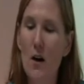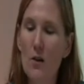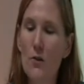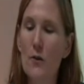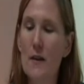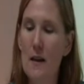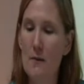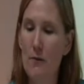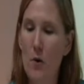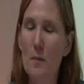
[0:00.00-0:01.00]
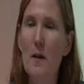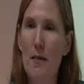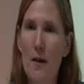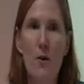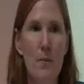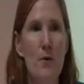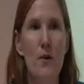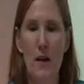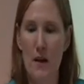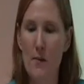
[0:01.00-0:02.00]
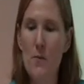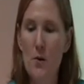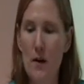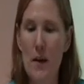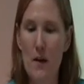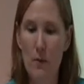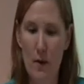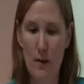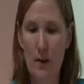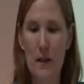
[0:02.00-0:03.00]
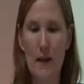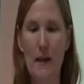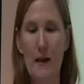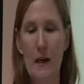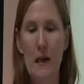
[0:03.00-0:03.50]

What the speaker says: culturally informed therapeutic community within the clinic.